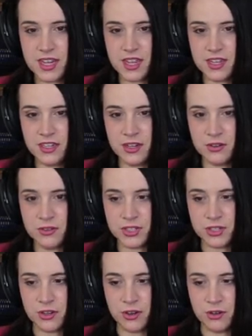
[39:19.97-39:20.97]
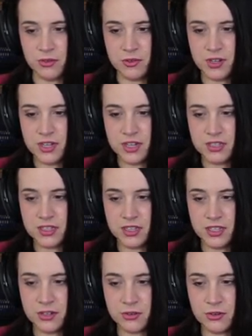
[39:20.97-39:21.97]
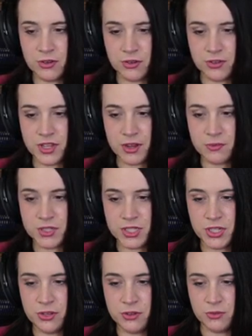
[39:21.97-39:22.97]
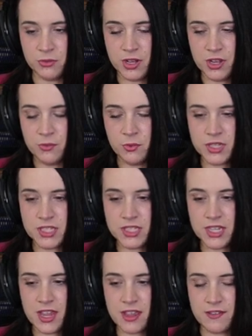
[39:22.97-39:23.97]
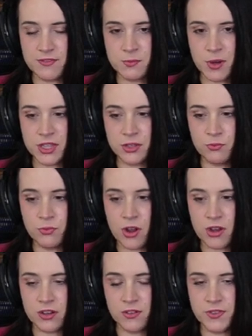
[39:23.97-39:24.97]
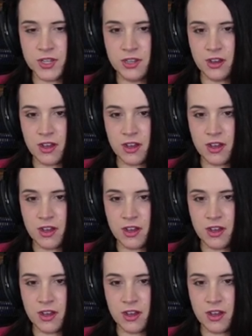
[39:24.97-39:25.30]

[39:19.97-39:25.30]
Ten years ago, the little girl that was you was saved by the Rock of the